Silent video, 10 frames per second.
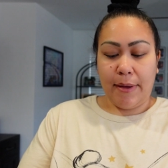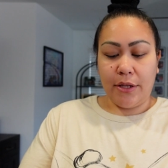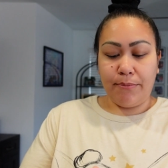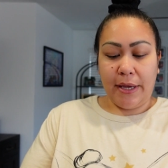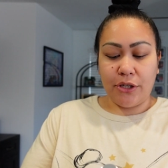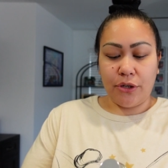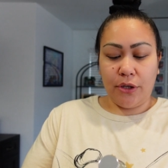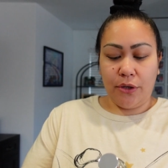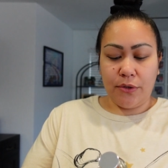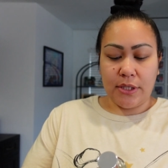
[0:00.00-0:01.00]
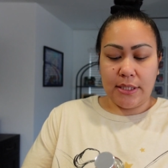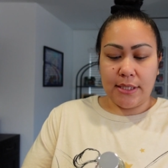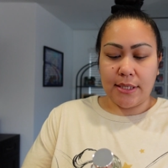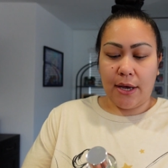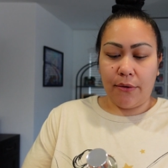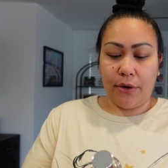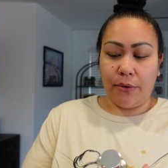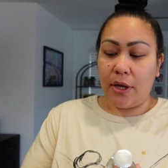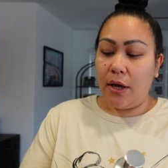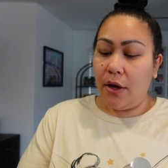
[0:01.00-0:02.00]
and make sure you use the discount
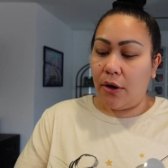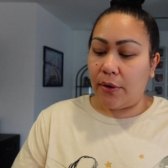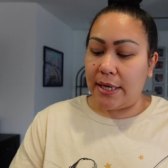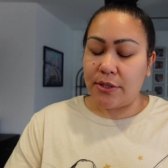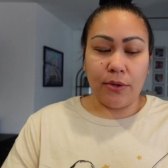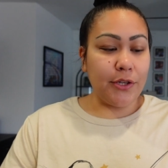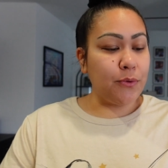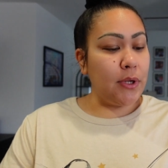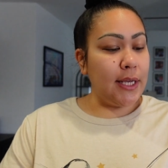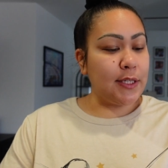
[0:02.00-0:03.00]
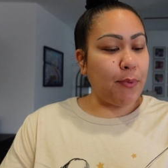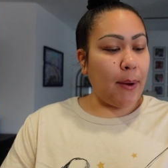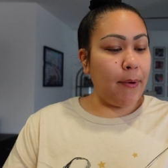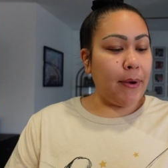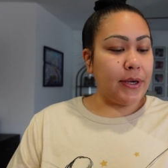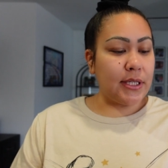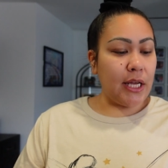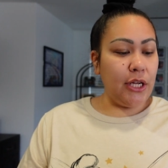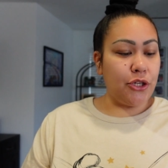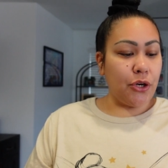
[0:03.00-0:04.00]
code. Okay, so this one is Papa Bear's that
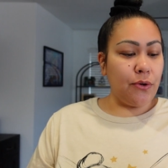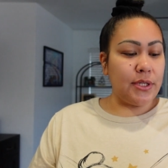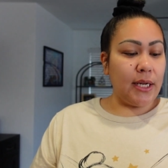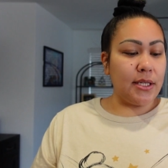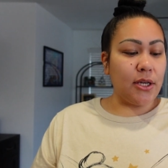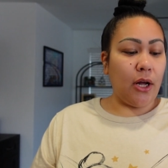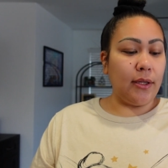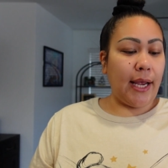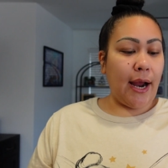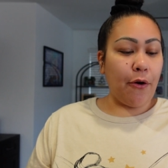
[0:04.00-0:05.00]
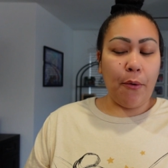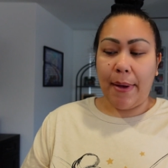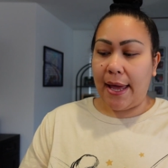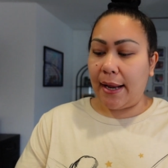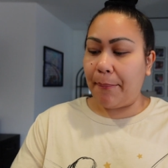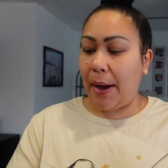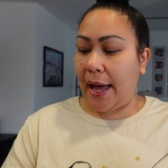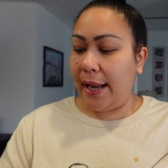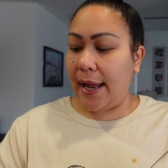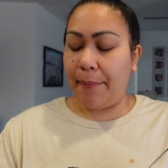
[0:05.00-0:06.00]
he chose and it's called Aromatic
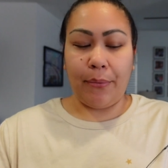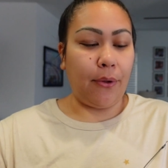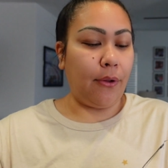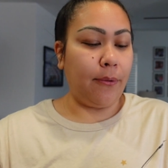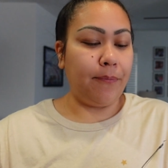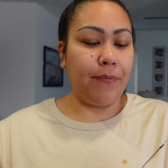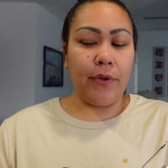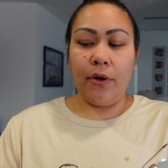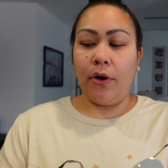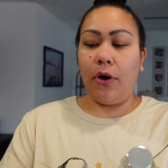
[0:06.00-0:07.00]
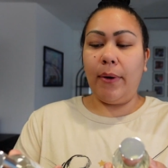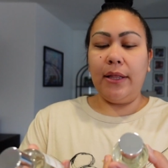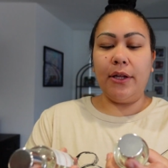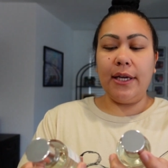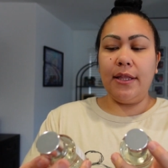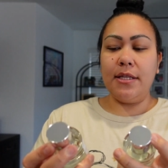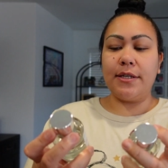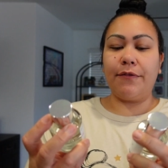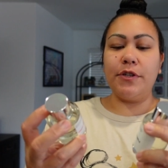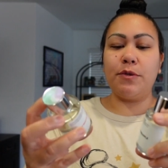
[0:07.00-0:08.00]
Pineapple. Oh, and look at the
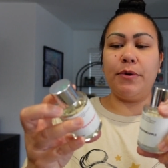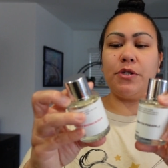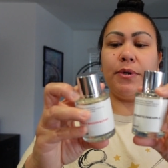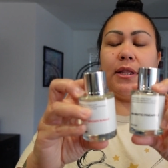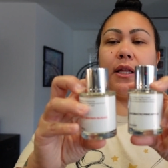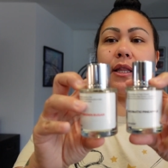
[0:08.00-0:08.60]
difference between the